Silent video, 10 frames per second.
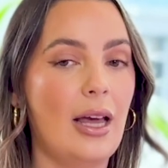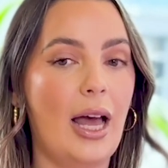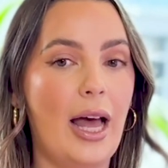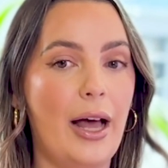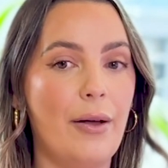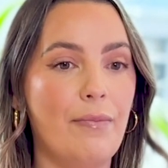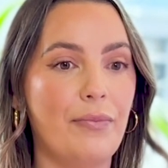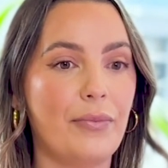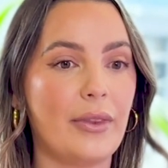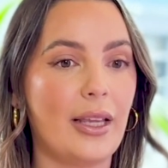
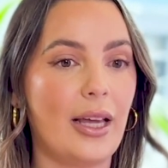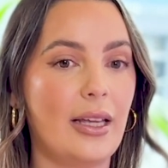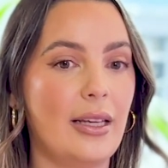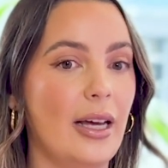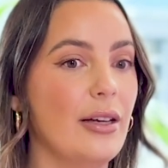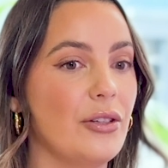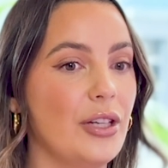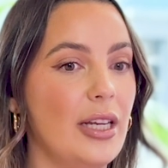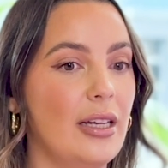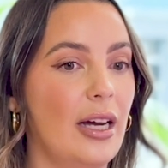And yeah,
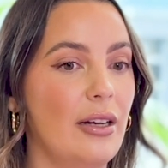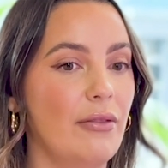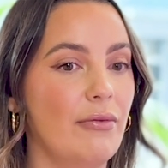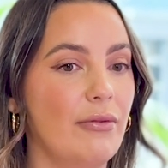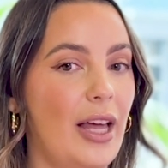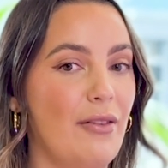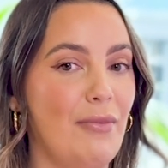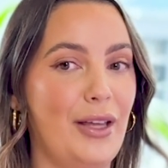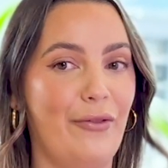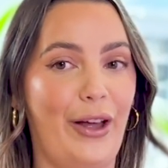she kind of gave
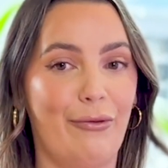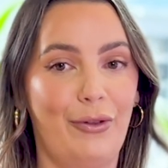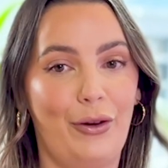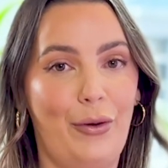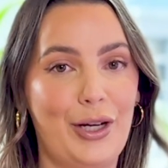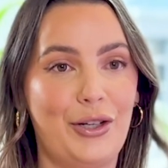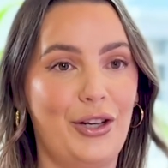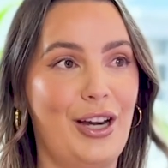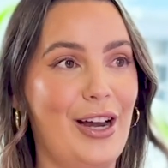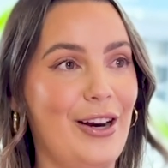me like the
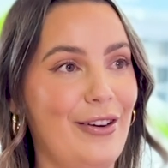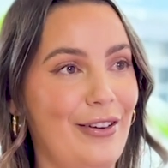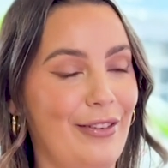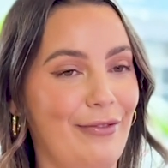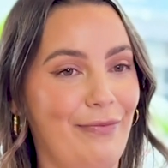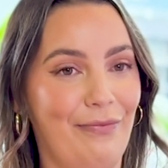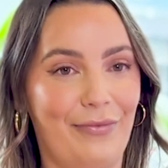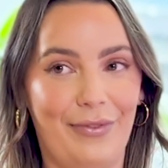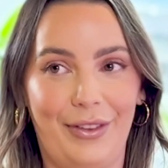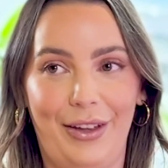questionnaire and
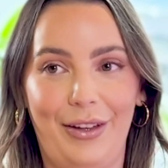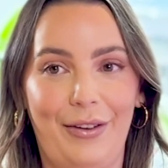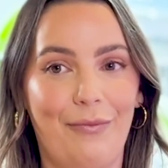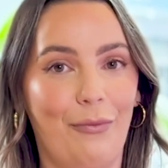the